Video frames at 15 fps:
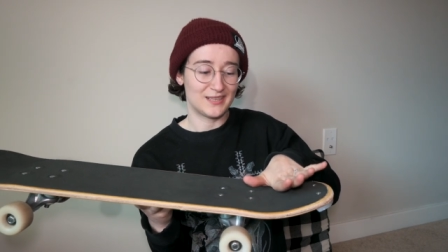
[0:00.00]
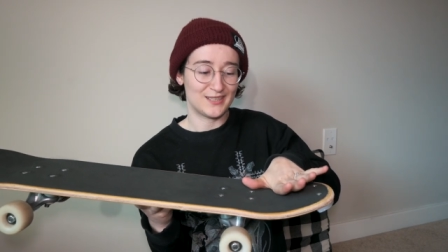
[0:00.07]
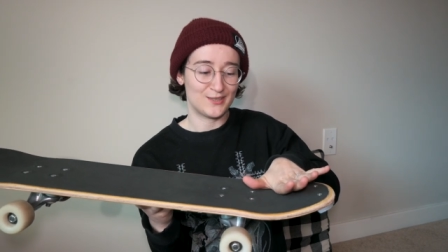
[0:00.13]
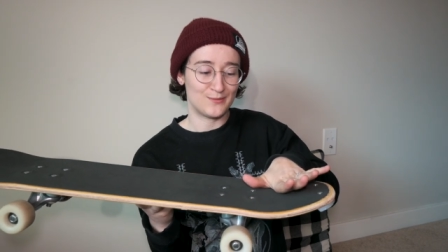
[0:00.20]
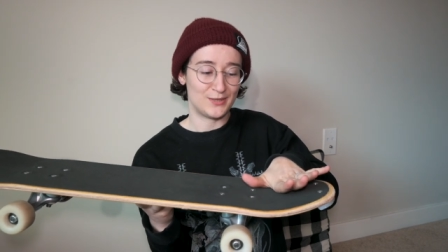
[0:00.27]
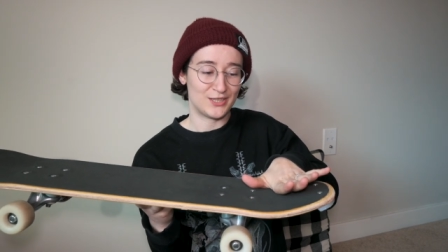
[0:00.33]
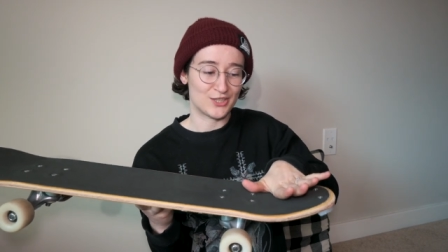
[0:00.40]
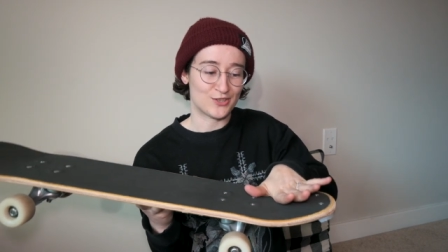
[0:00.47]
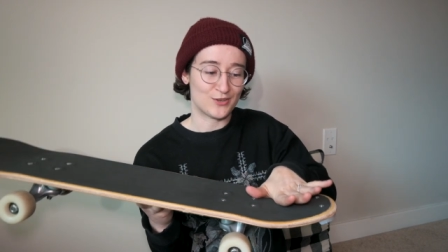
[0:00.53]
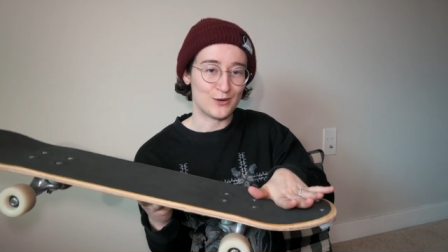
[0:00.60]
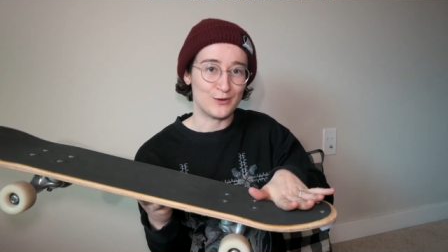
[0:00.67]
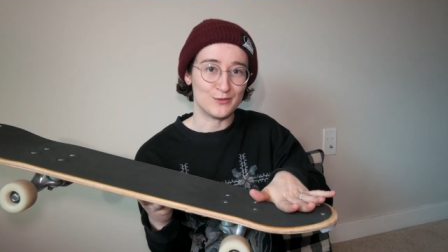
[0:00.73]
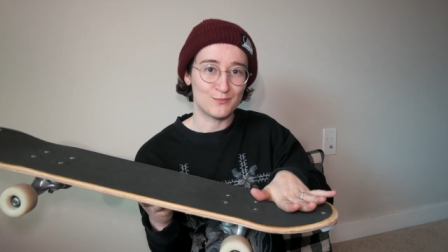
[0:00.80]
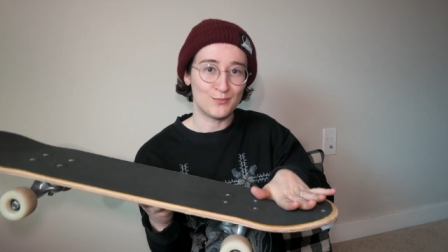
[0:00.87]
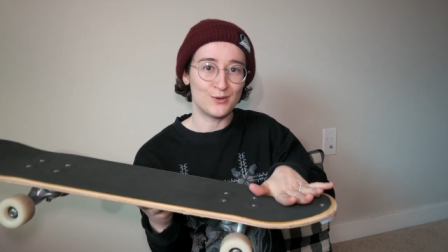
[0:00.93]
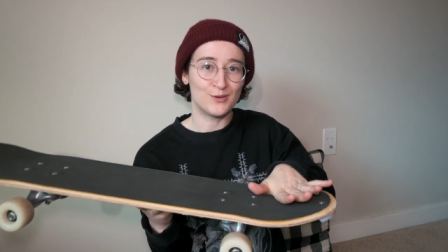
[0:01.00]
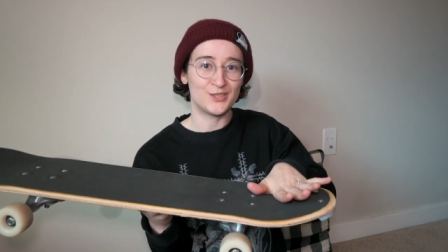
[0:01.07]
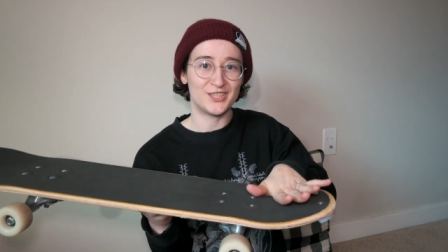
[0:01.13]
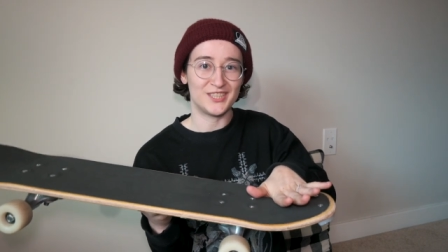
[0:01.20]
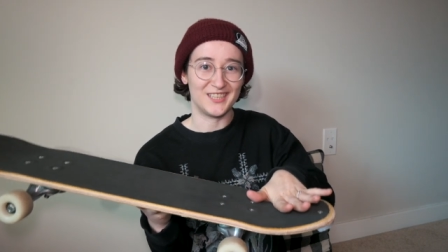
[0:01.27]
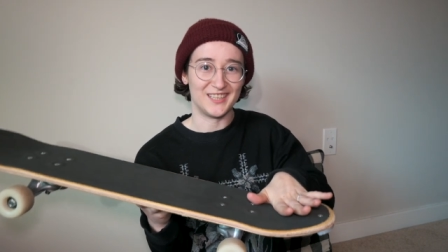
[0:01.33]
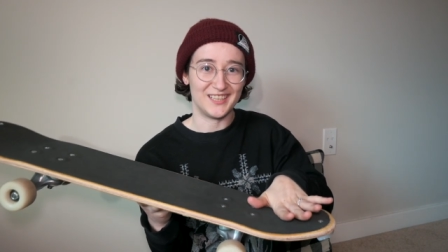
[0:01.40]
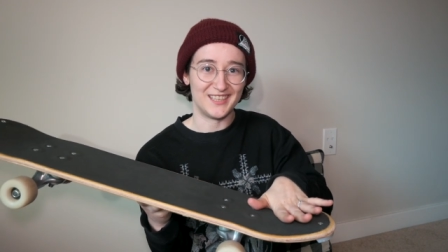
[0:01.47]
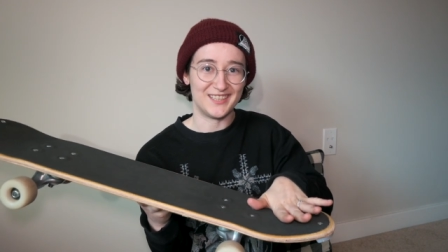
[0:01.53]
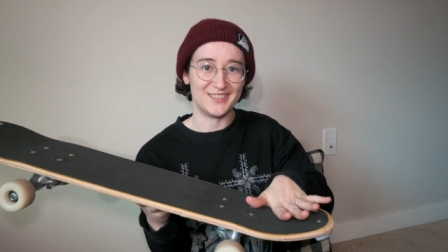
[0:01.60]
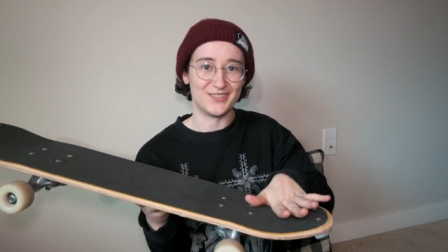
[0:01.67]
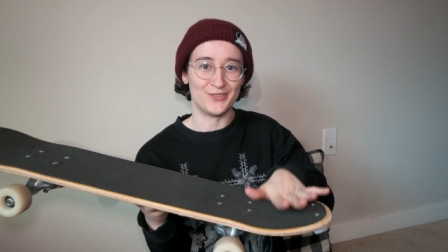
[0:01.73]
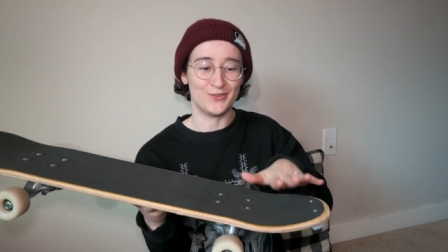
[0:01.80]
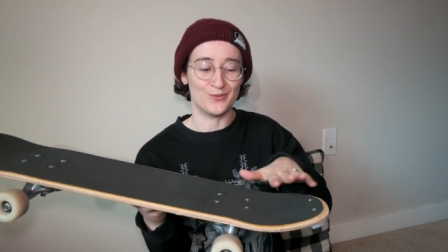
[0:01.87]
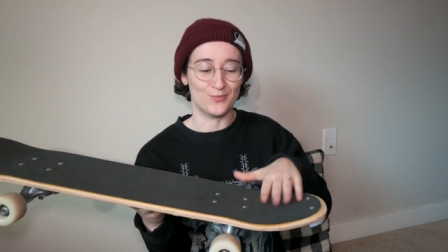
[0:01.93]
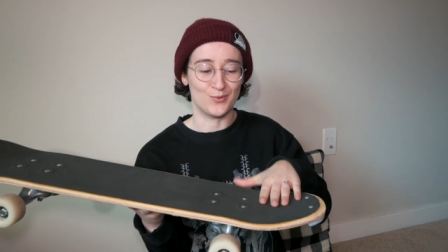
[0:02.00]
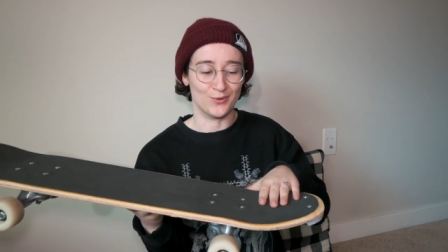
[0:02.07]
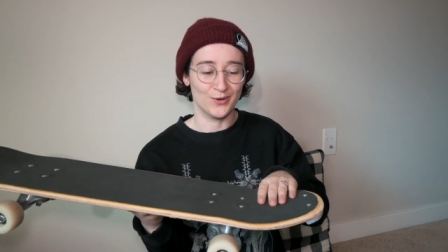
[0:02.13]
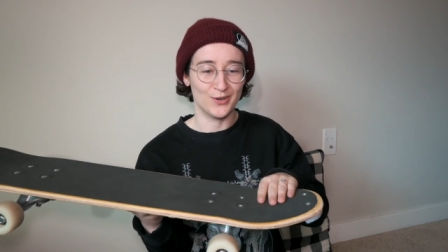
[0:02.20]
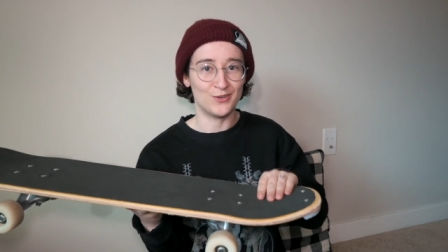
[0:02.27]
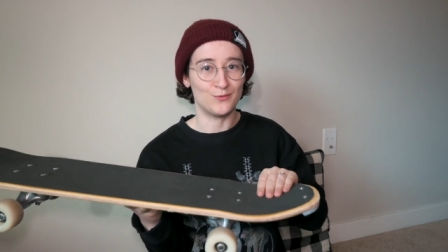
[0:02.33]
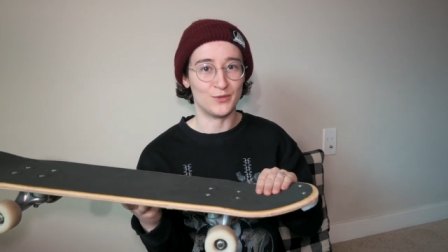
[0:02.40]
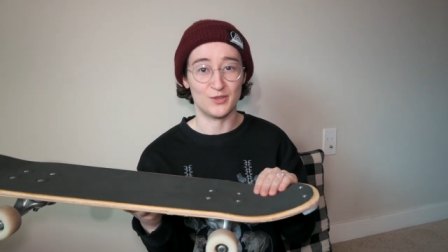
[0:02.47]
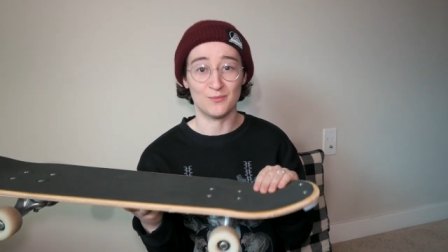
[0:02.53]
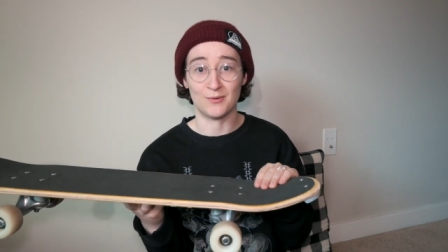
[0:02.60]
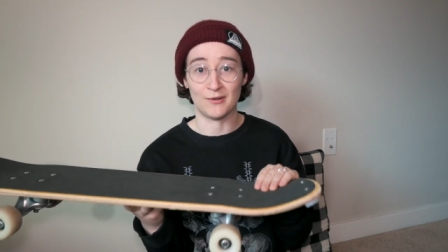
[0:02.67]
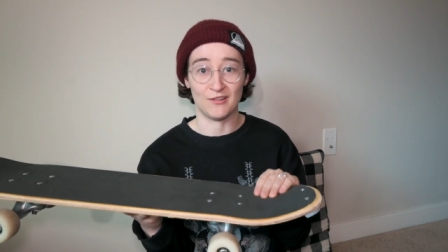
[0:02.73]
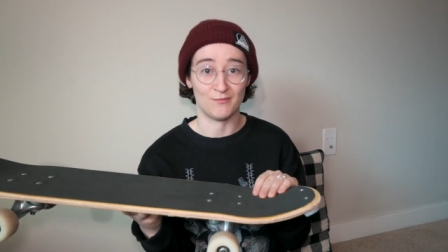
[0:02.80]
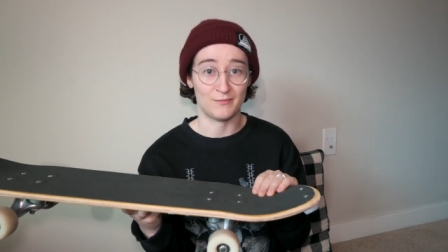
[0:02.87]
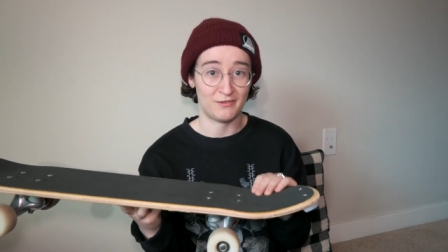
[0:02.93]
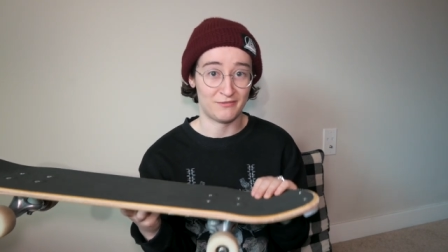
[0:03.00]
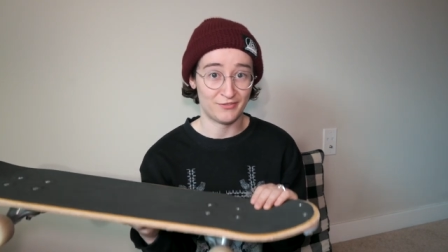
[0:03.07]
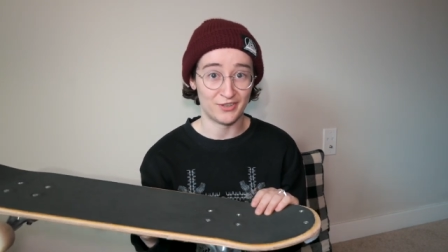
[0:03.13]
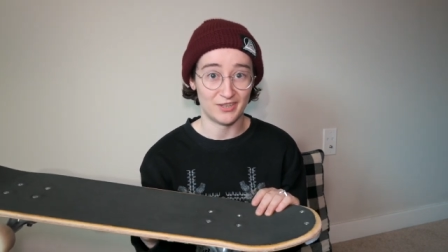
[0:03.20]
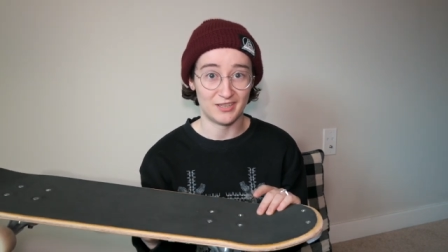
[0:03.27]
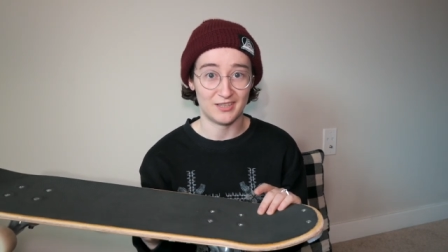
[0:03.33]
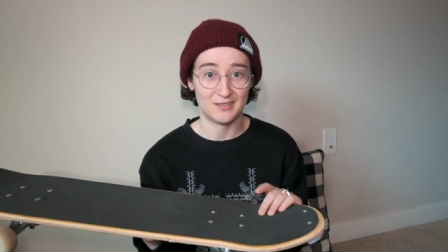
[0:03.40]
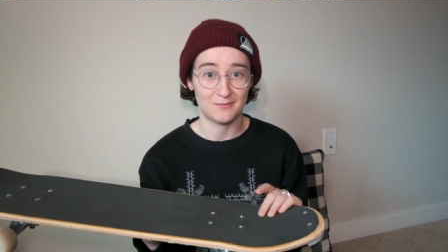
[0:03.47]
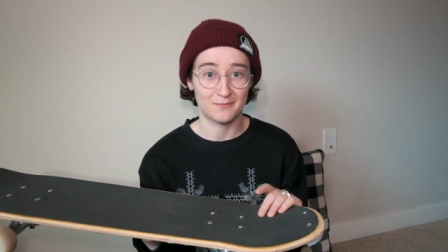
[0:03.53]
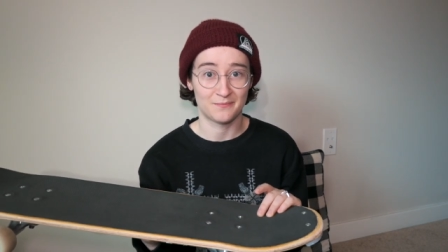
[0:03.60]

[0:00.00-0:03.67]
to make sure I was pushing into the board with the ball of my foot.